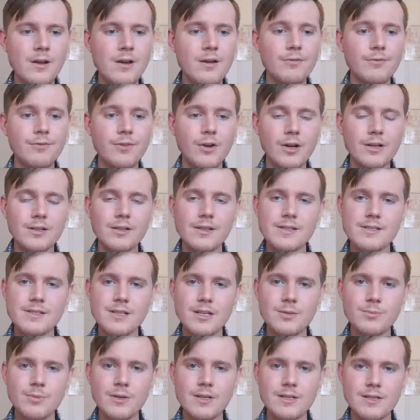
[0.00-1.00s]
Finally,
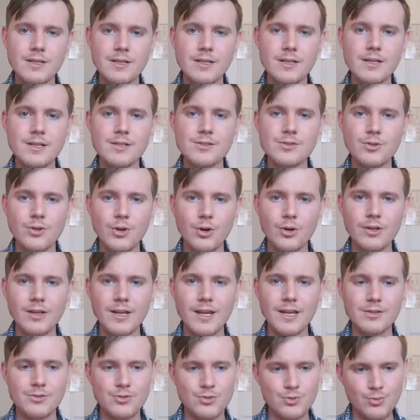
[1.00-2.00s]
CBD is not
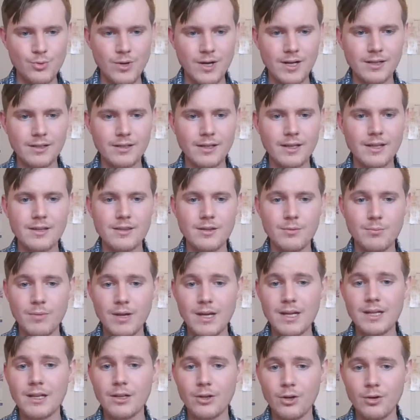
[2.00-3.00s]
a drug in the
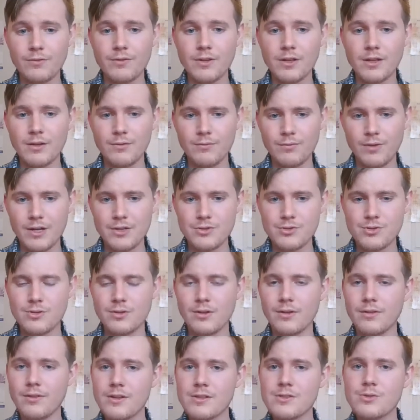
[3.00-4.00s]
meaning of the
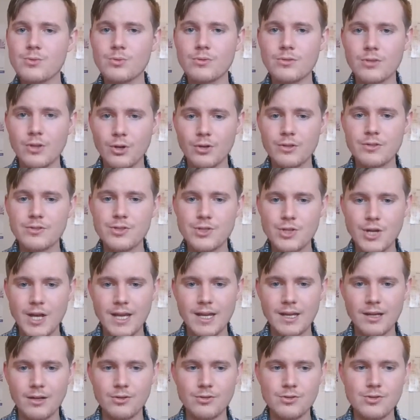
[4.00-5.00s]
convention. This will not
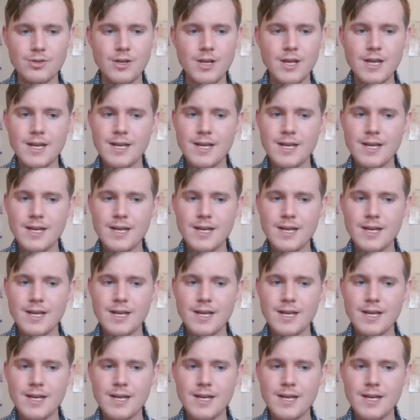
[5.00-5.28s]
change.